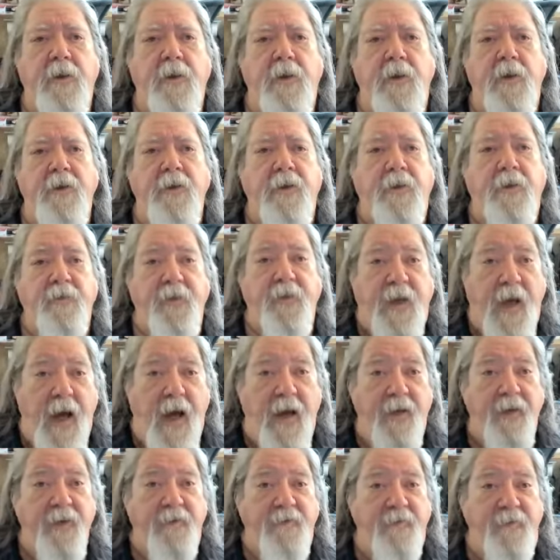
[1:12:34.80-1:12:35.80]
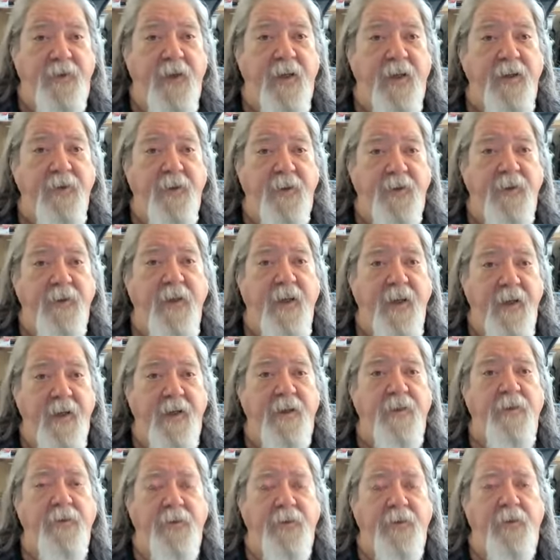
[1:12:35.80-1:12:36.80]
As if God invented
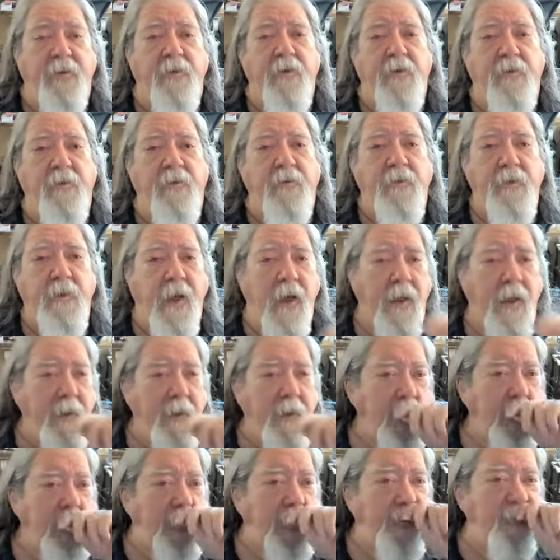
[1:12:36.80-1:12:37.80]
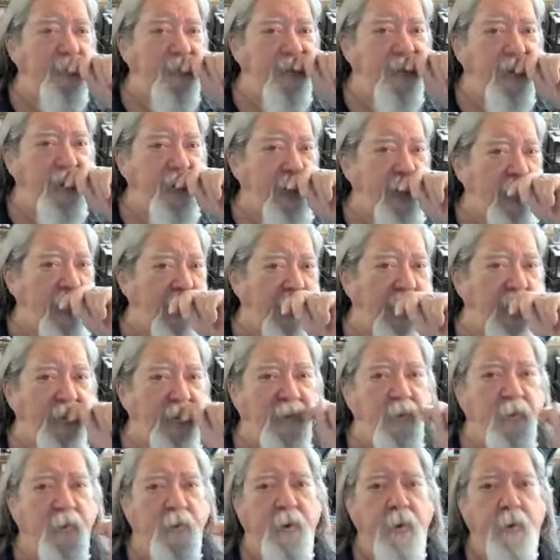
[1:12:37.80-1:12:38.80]
cancer. God didn't invent
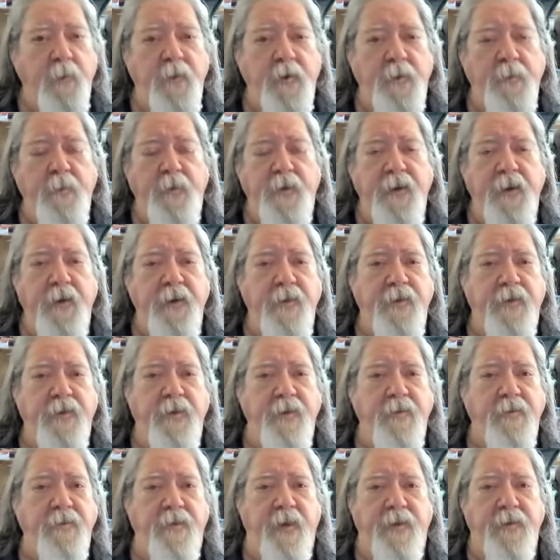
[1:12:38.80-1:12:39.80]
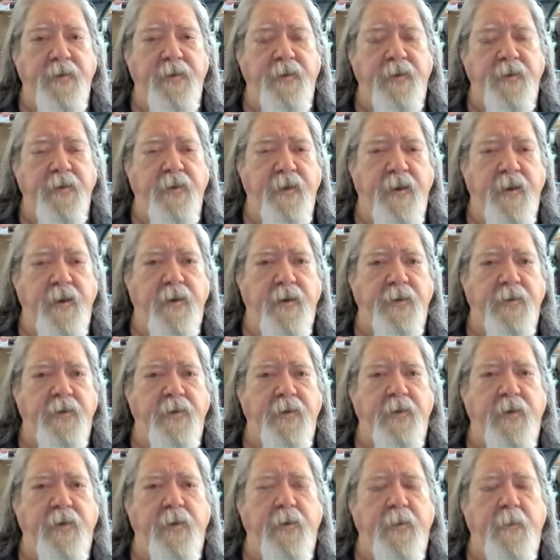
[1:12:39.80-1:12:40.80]
cancer. Human beings invented
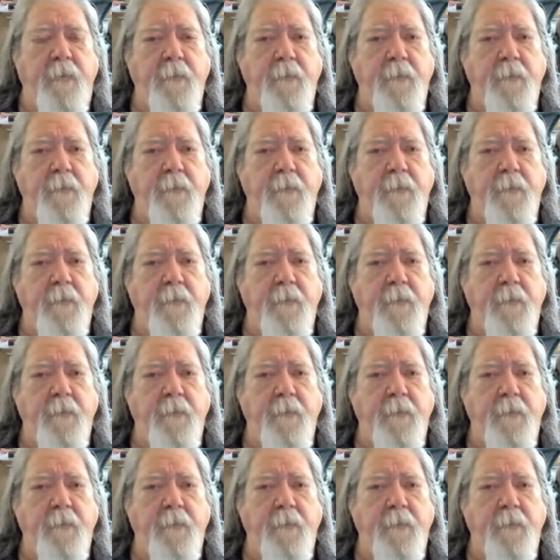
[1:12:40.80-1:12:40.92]
cancer.